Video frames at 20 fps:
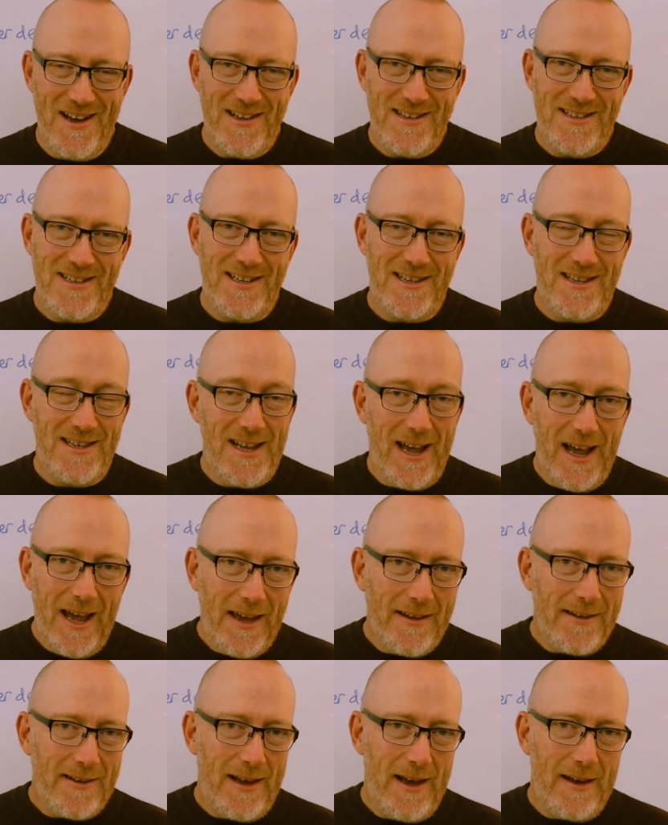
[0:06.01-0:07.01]

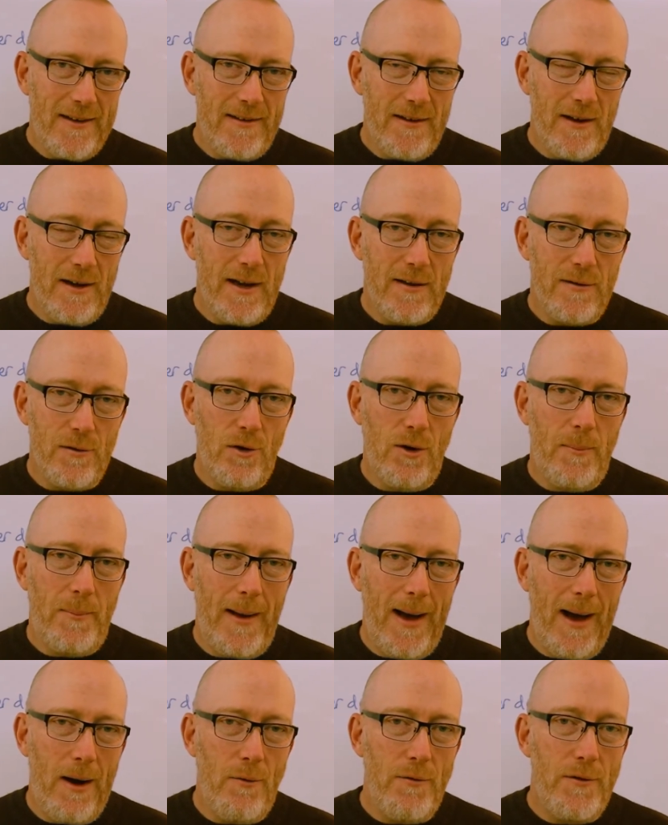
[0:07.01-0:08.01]
Today's lesson is all
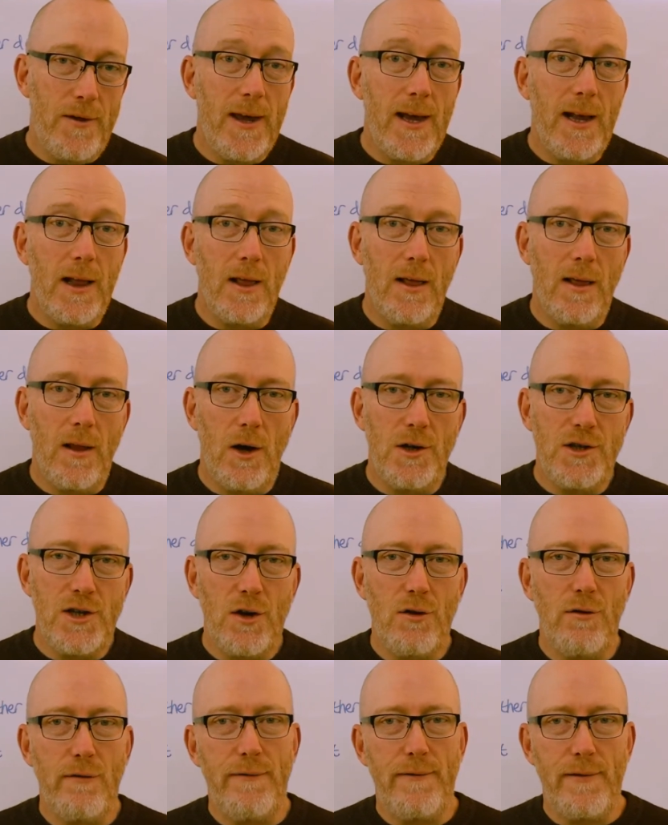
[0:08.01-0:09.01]
about the
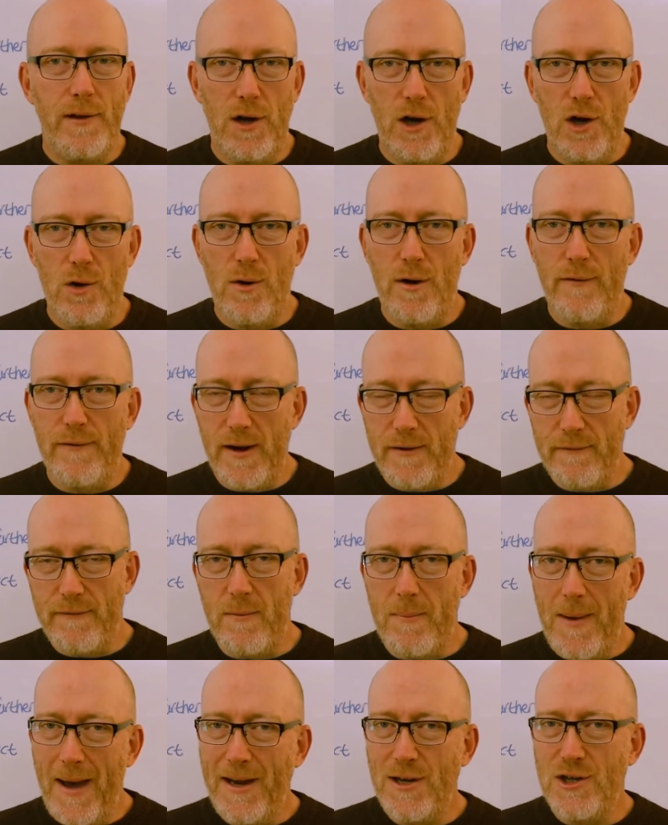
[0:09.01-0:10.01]
logical flow of
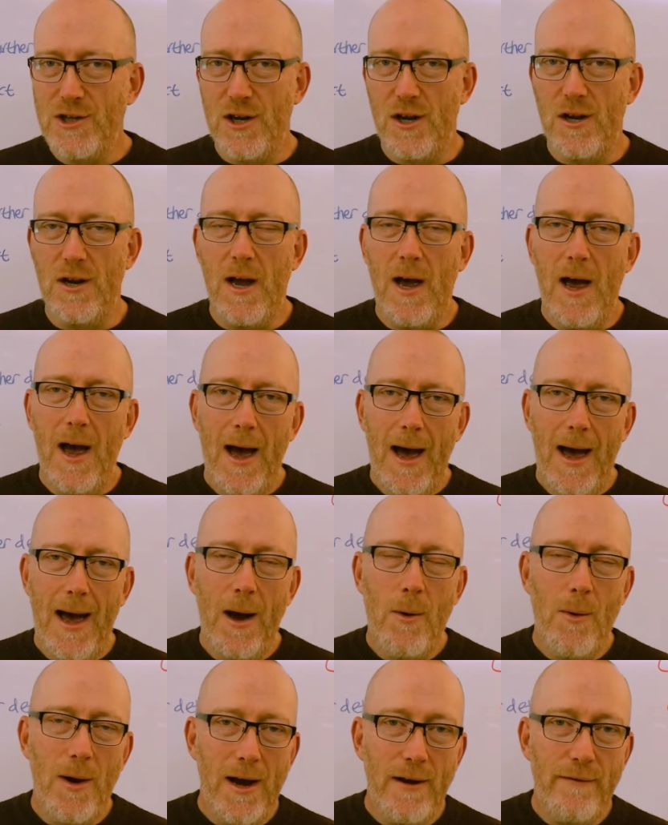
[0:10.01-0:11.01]
information,
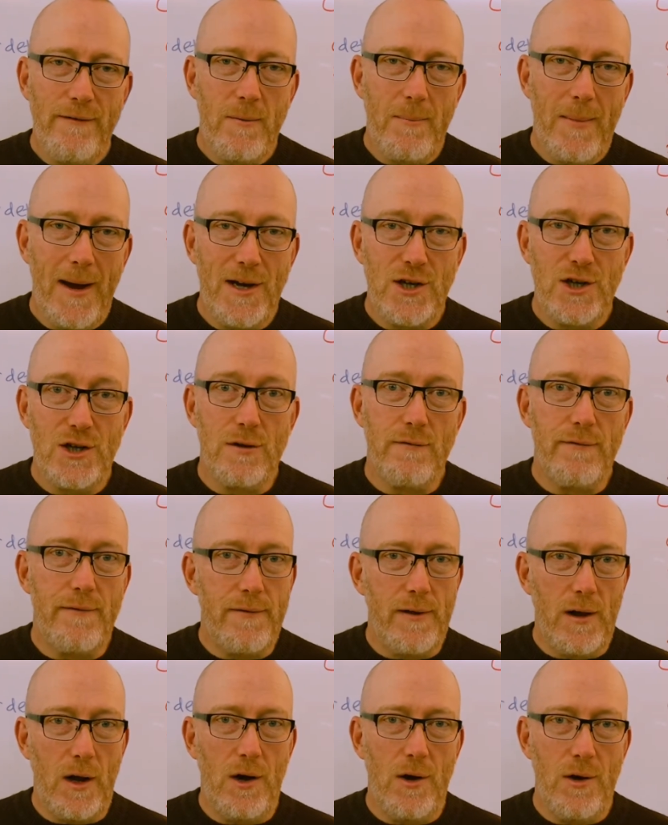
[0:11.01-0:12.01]
how information
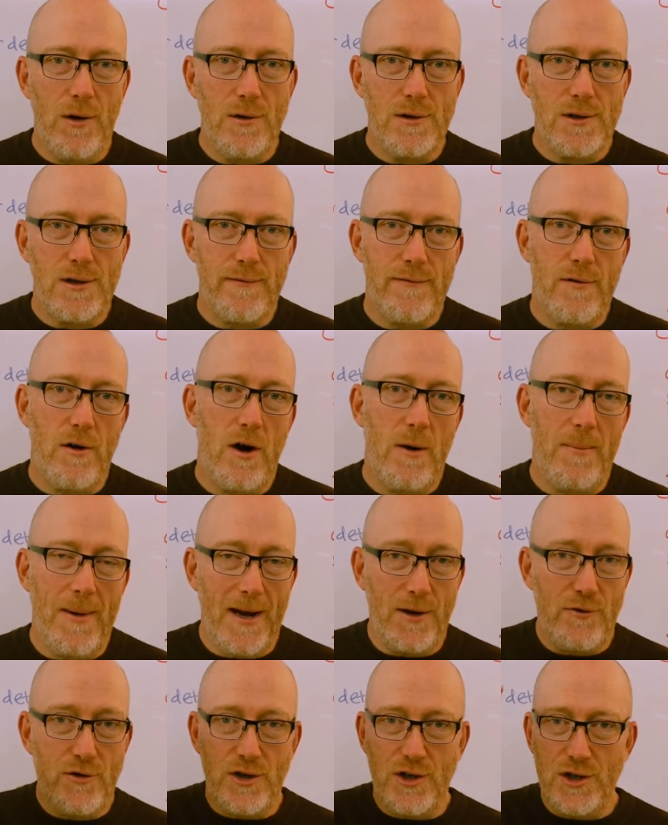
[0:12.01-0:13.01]
flows from
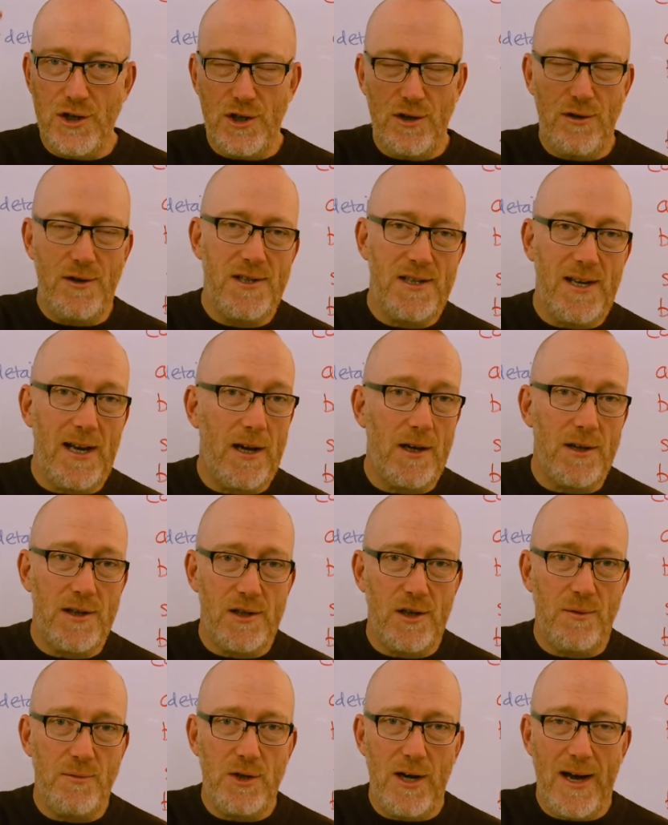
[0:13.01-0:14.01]
introducing a
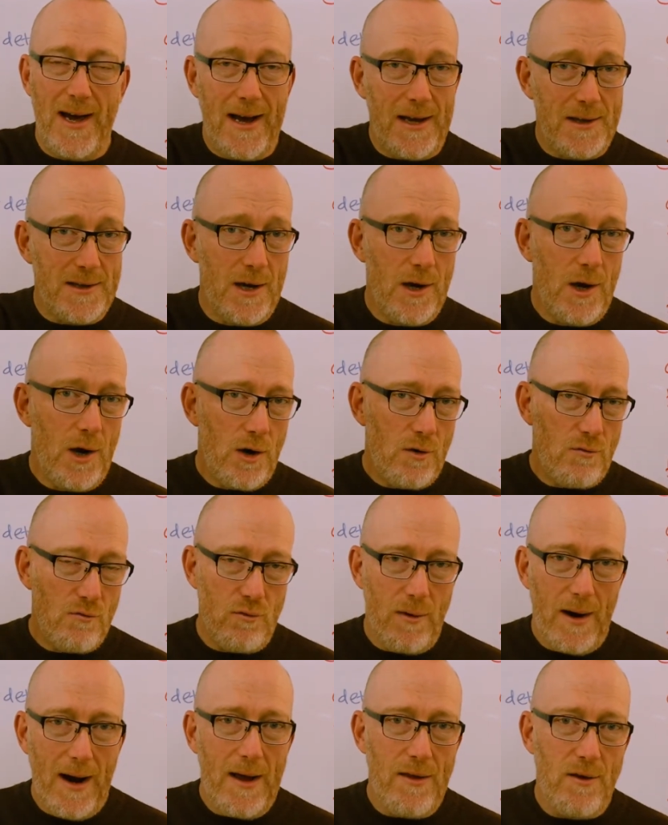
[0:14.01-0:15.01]
subject
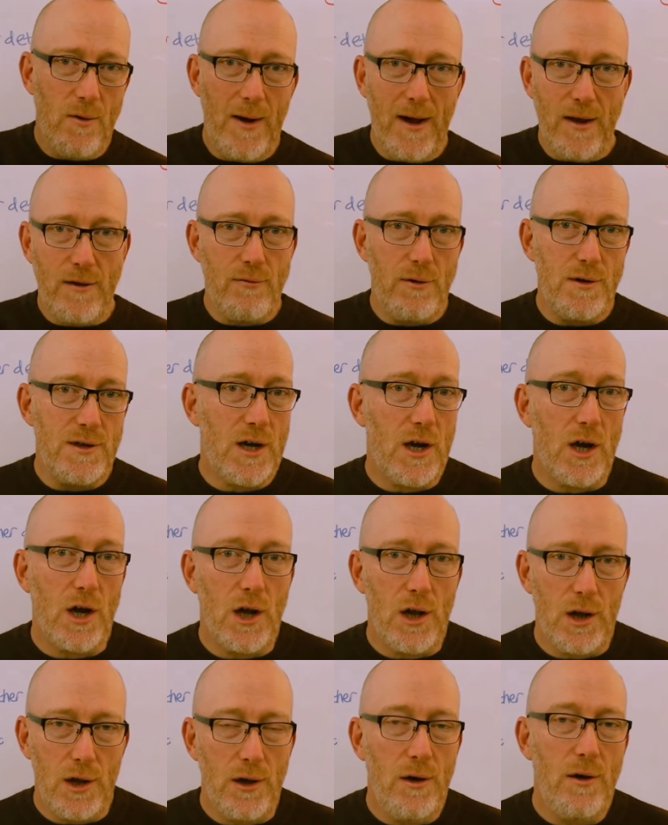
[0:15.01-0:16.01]
right the way through to
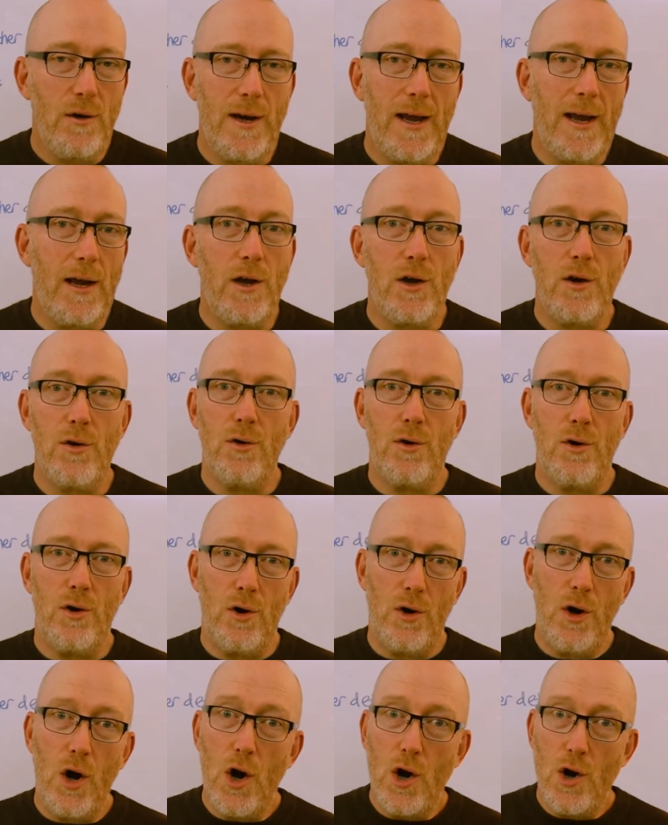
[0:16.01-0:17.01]
concluding
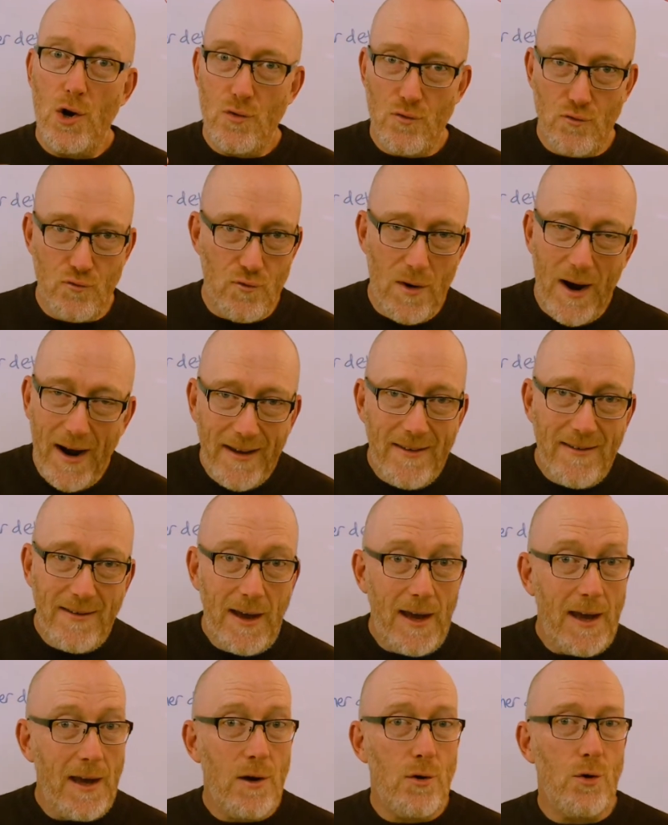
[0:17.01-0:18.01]
your
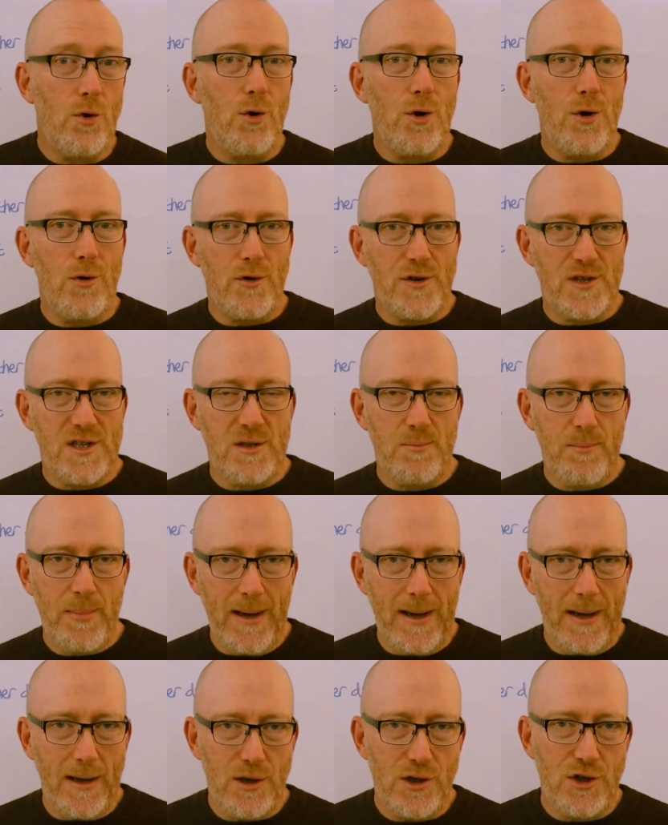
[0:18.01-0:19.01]
writing or your
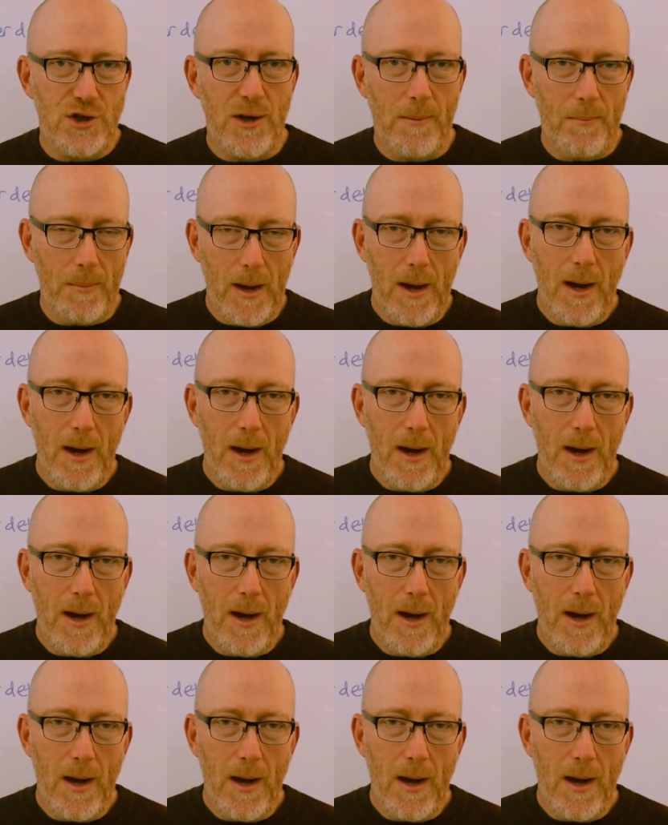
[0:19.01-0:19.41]
speech.